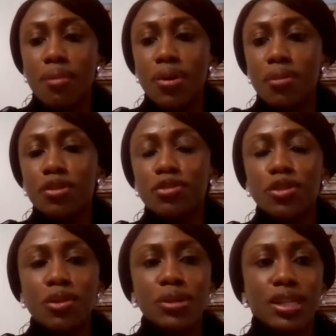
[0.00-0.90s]
But
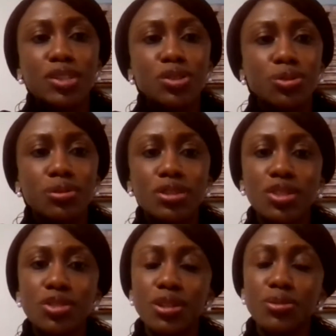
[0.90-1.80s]
before we let you go, we
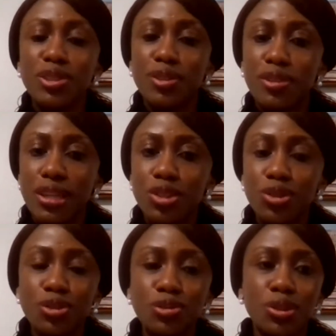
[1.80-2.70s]
just really want to
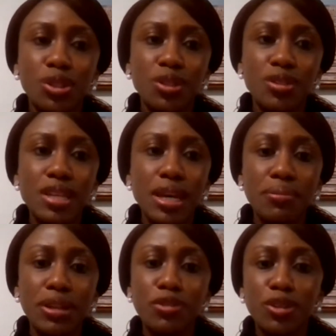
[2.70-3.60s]
thank you for your
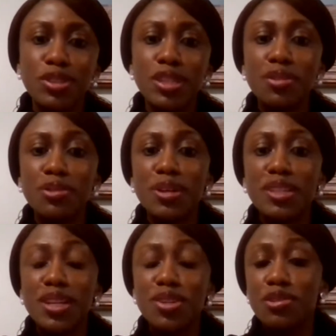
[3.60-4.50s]
time and for the
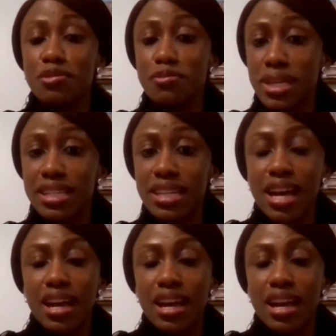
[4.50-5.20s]
sacrifice that you've made.